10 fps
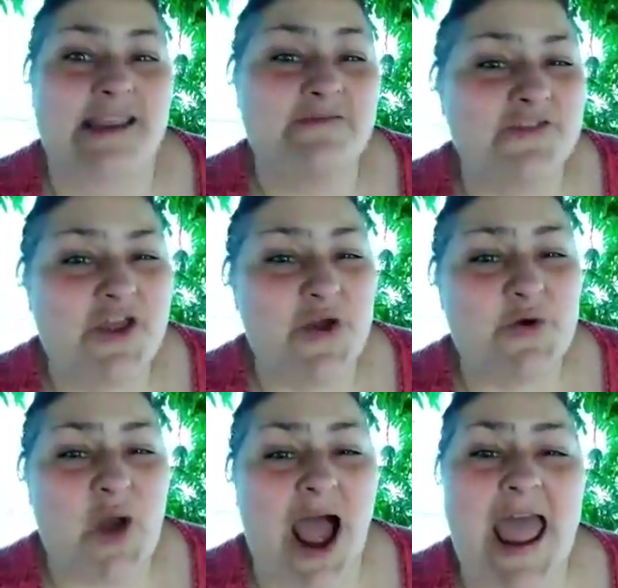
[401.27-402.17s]
even
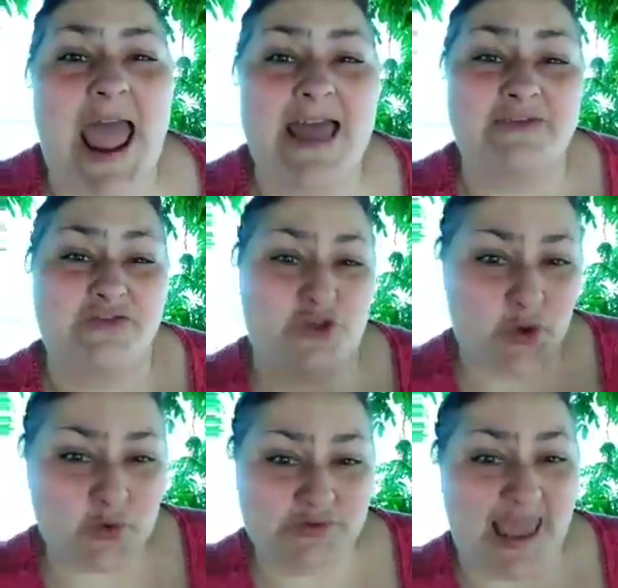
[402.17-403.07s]
though I had
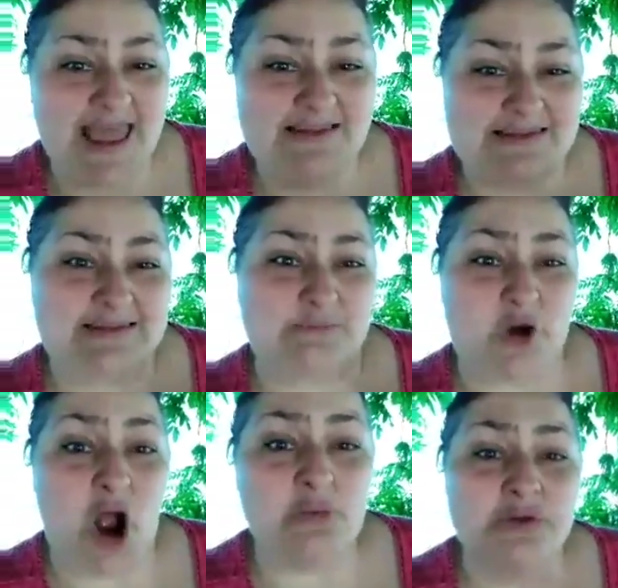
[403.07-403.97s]
th- that
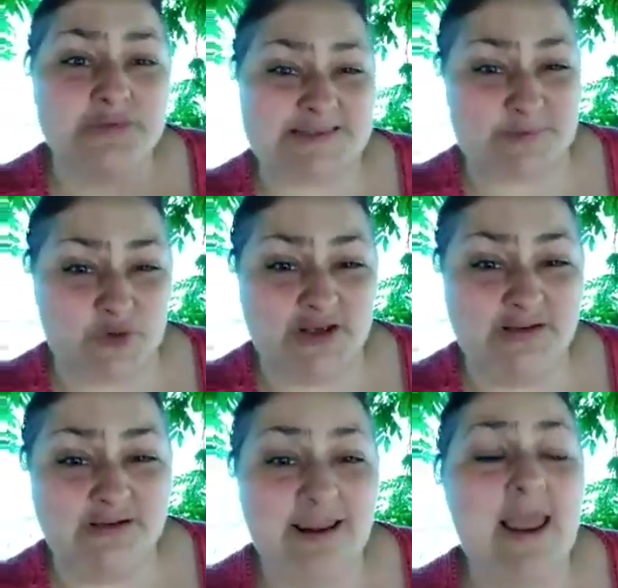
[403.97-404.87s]
problem this
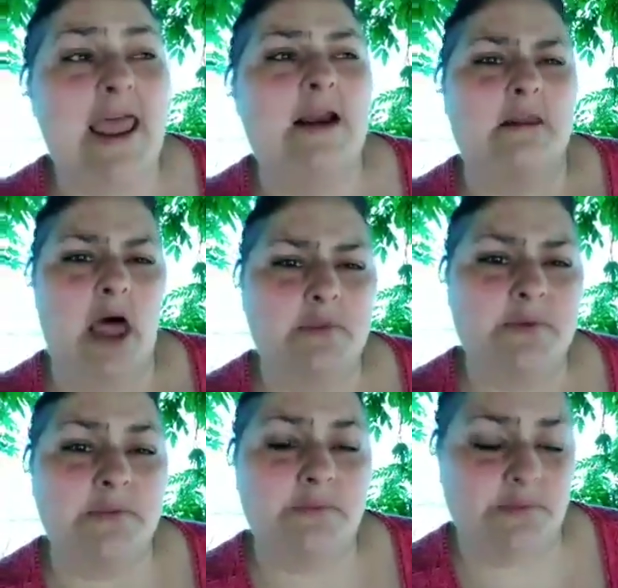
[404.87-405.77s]
morning, and a lot of
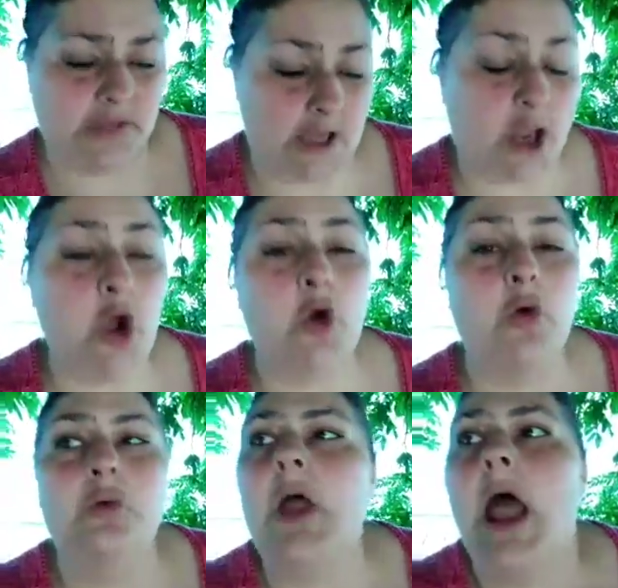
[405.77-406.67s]
people would be like,
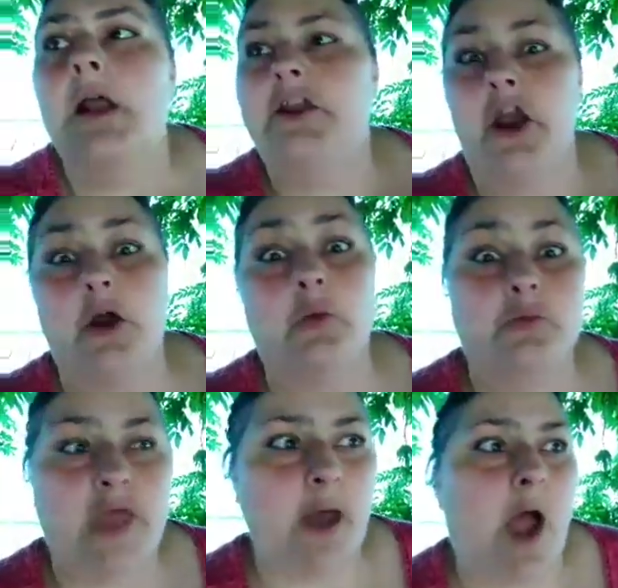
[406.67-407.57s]
oh, you know,
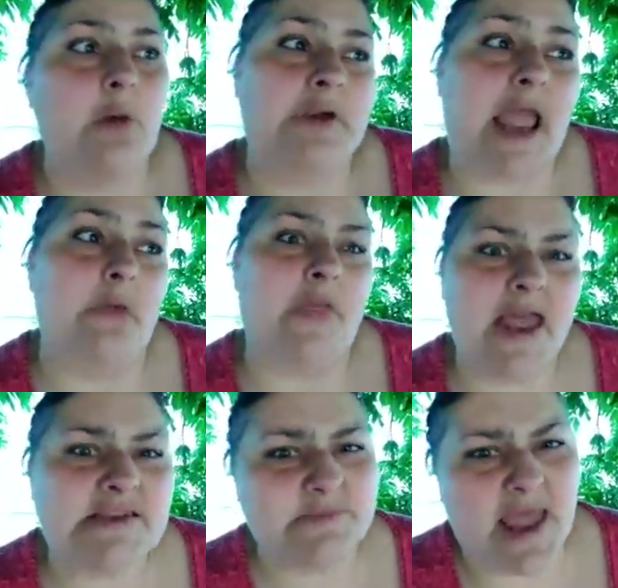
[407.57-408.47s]
that I would count
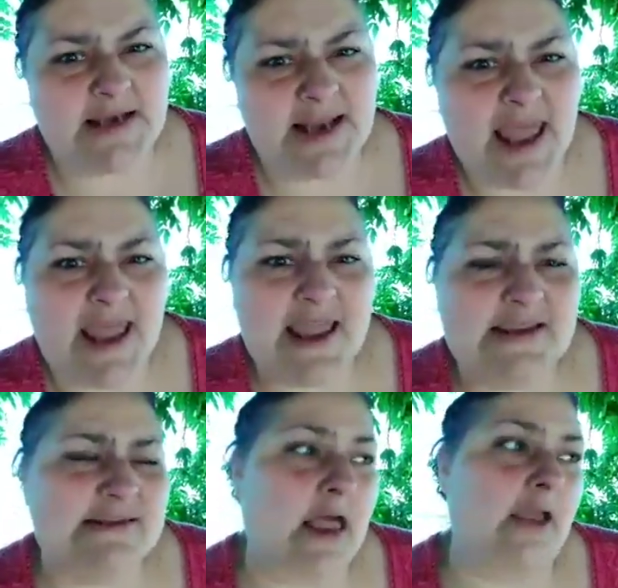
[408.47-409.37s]
that as a bad
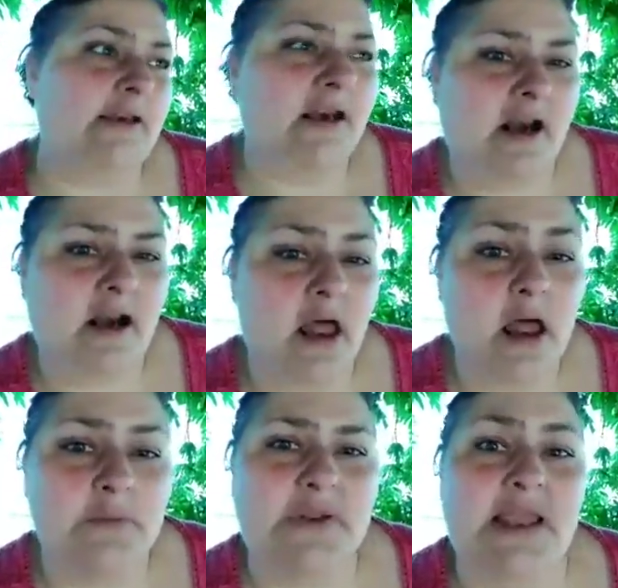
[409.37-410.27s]
day. It's like, da da da,
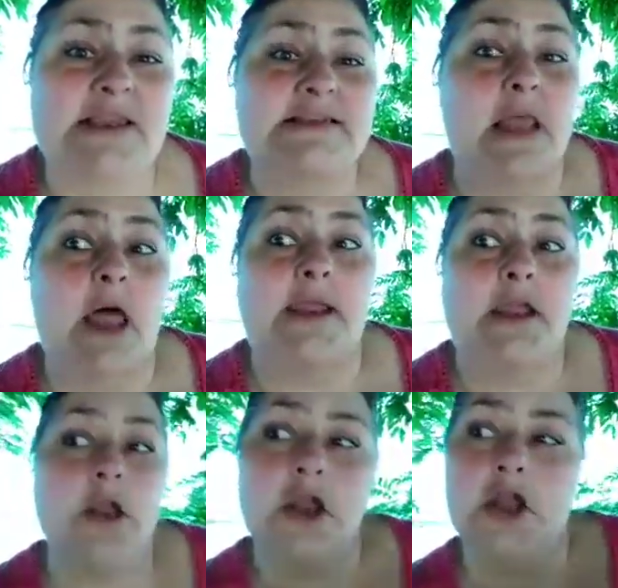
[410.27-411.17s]
da because like,